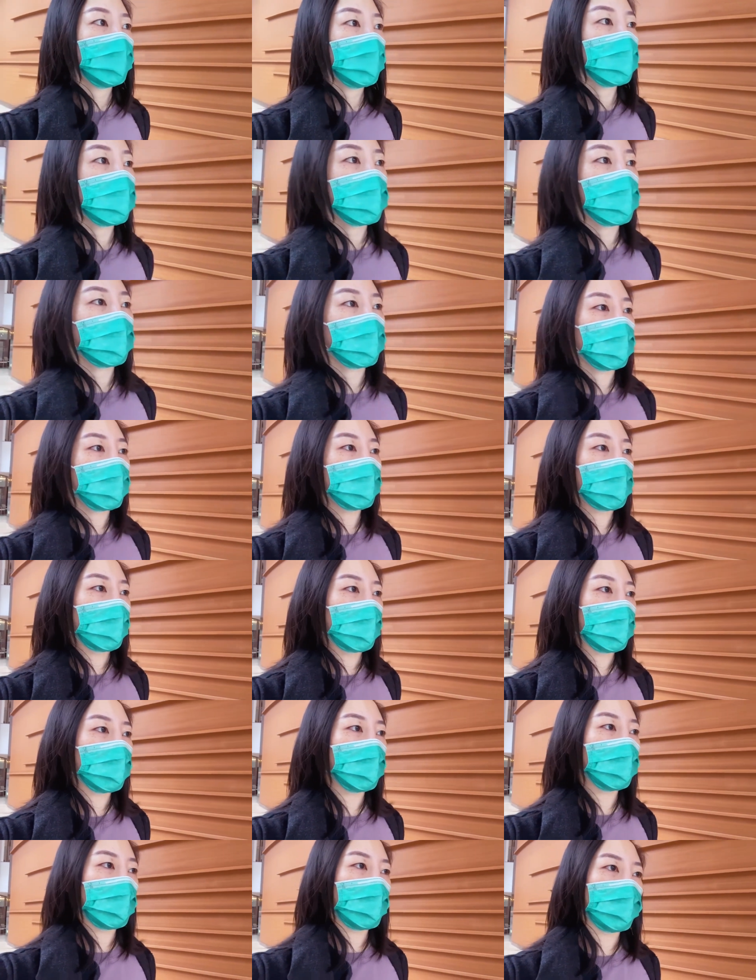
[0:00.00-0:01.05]
She's like, oh
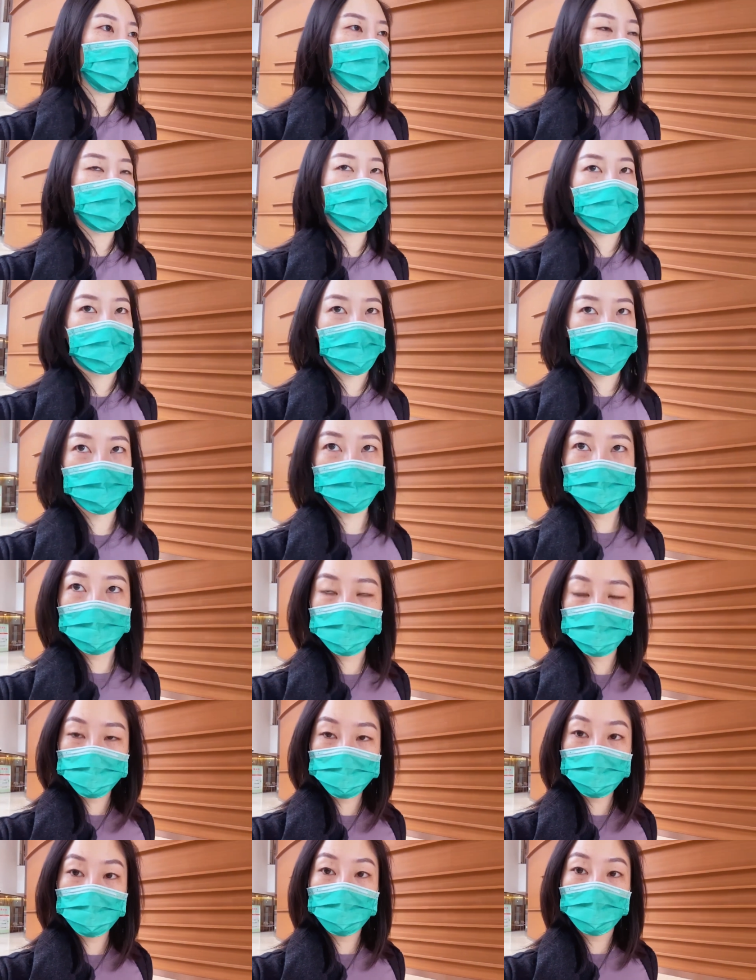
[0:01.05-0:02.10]
yeah, either they're going out of the
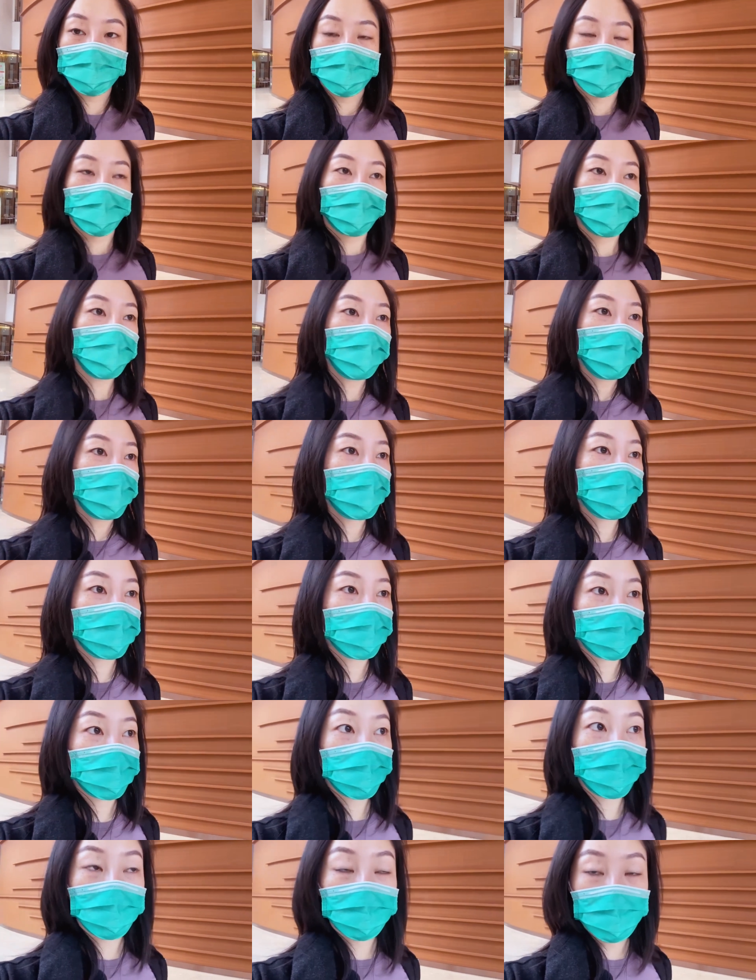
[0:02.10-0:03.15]
country or
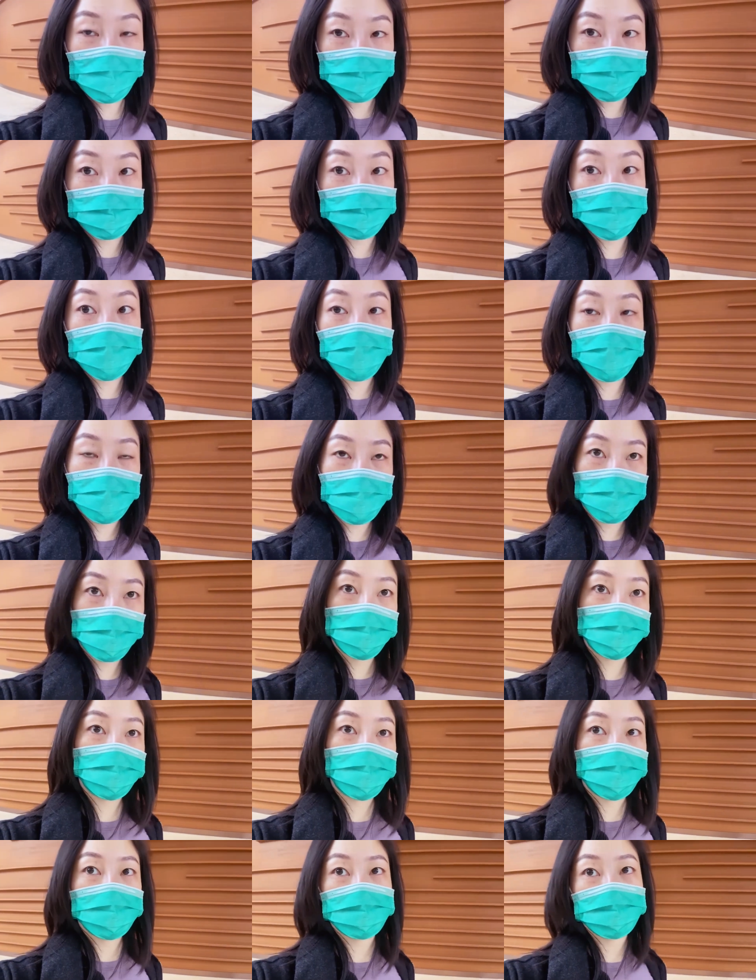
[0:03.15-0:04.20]
they're going out of
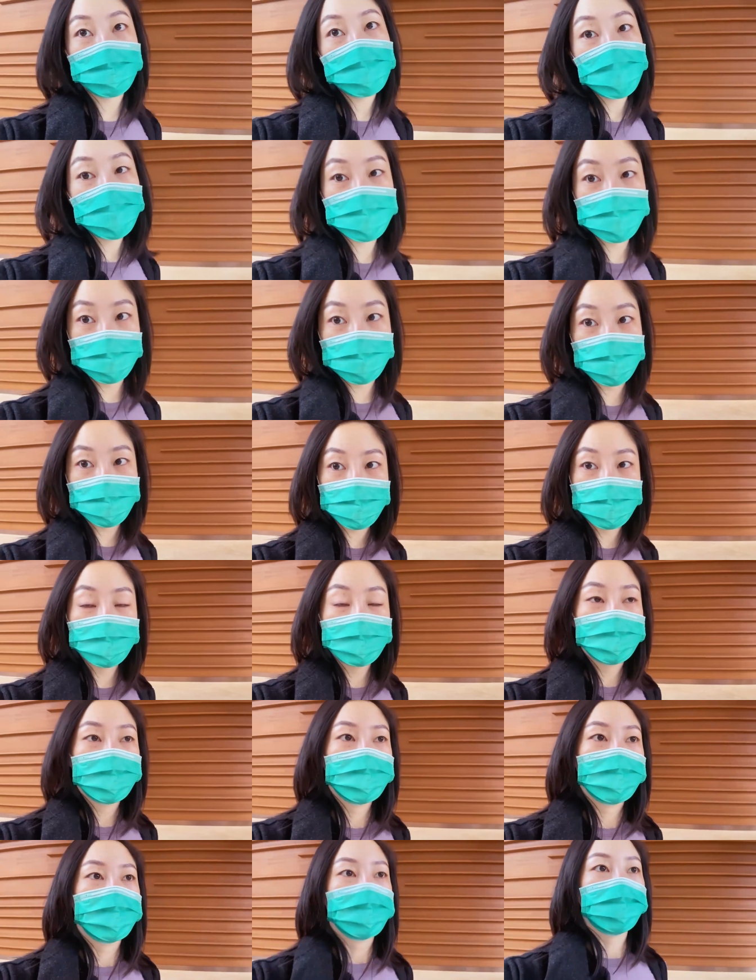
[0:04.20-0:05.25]
town, like domestically.
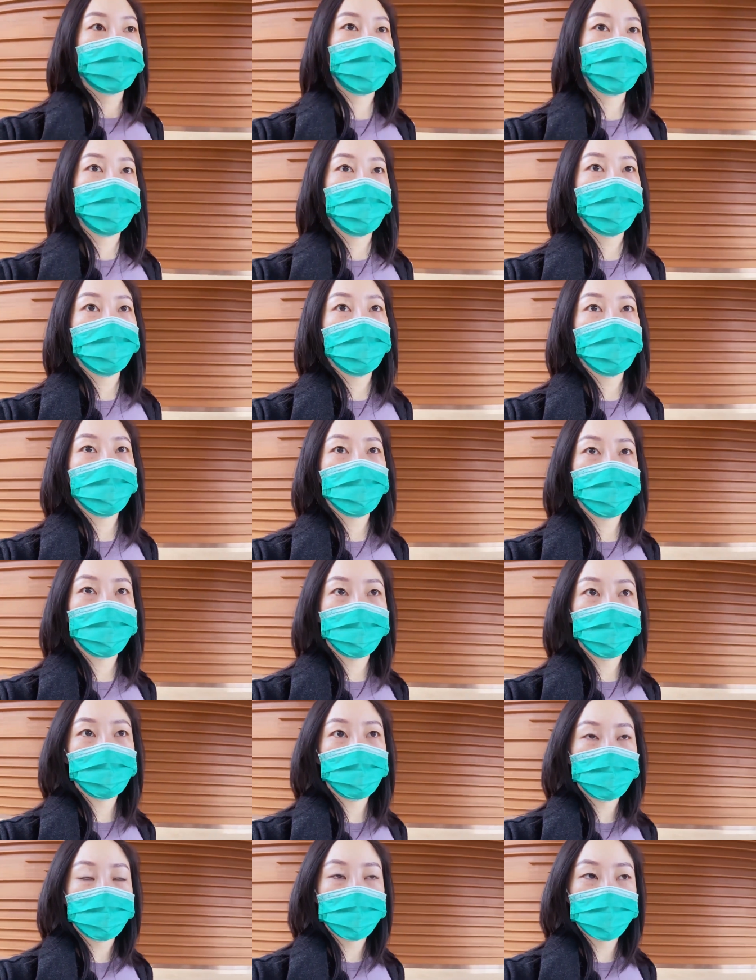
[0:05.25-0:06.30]
So maybe
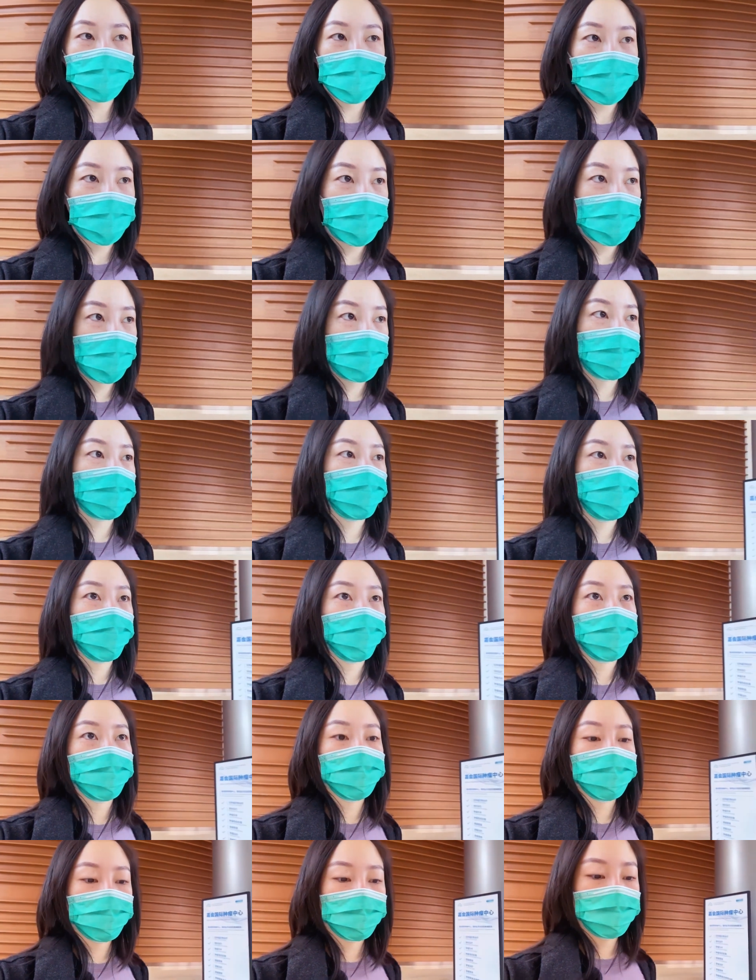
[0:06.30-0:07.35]
they're leaving Shanghai to
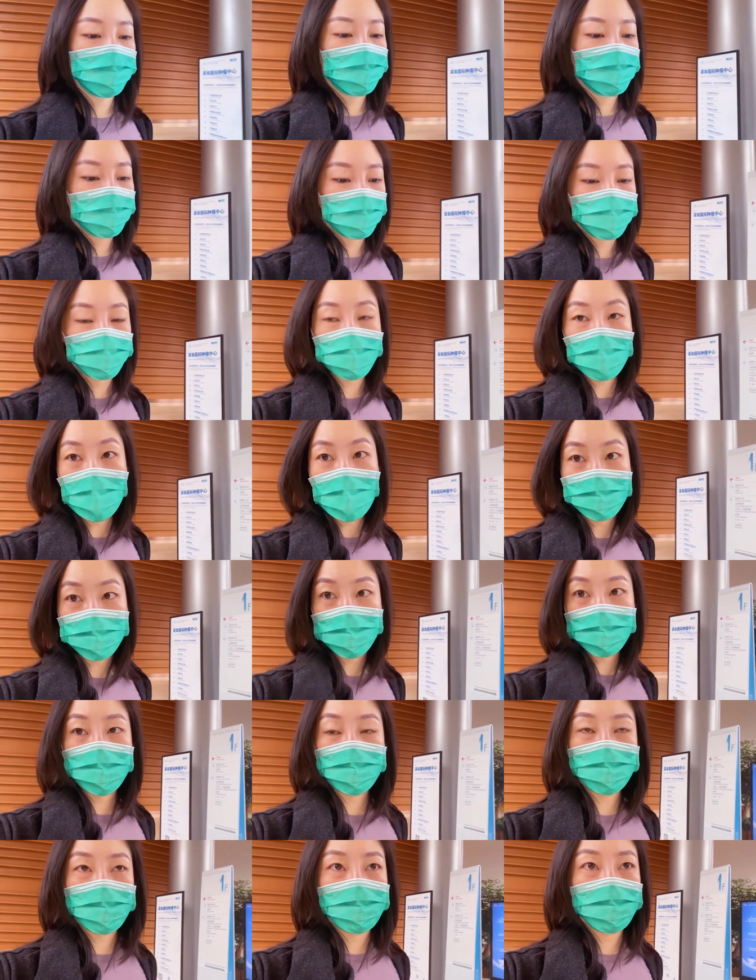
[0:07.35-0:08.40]
go
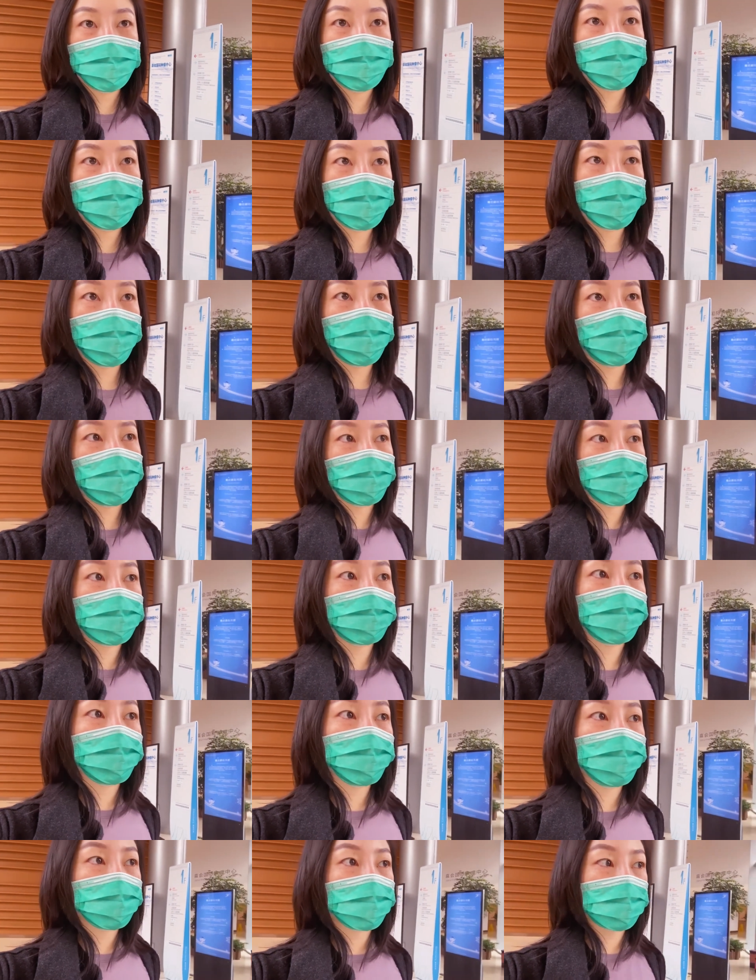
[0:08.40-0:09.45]
travel, and, you know, with
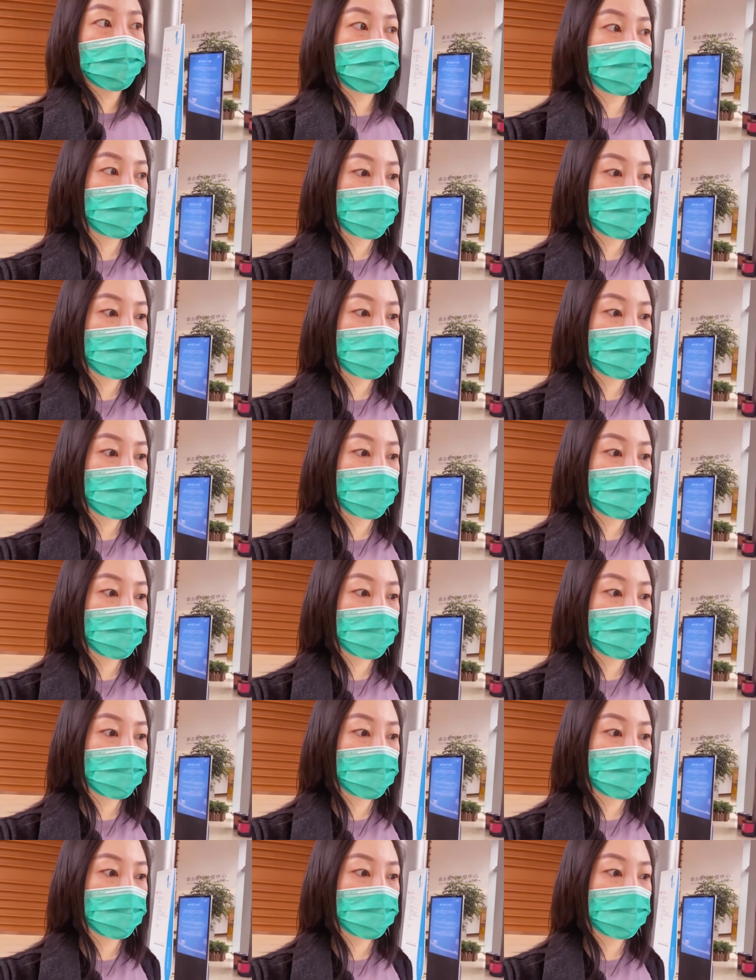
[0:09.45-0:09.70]
schools these